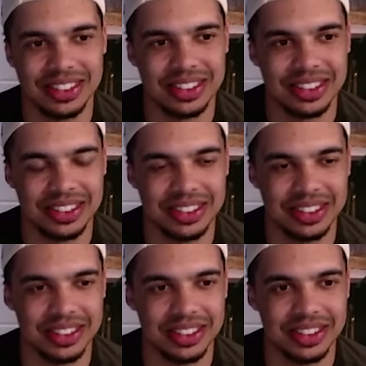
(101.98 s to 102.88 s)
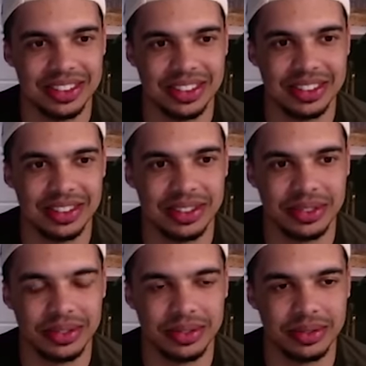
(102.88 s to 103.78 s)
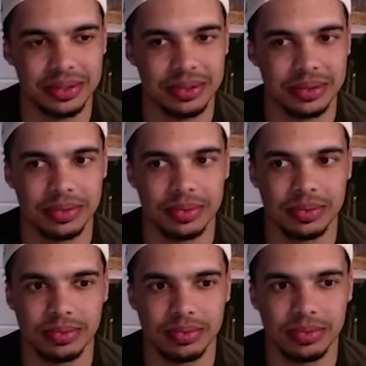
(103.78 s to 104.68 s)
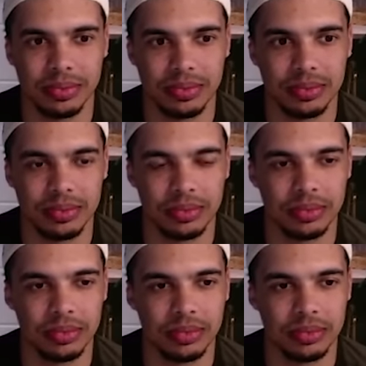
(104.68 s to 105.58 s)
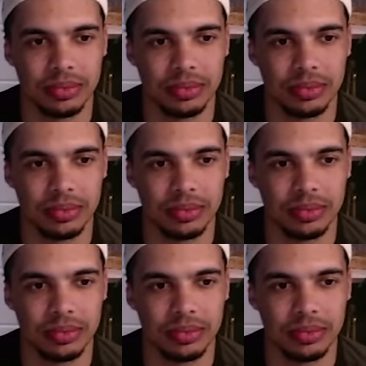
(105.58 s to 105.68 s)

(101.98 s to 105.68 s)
This person isn't speaking.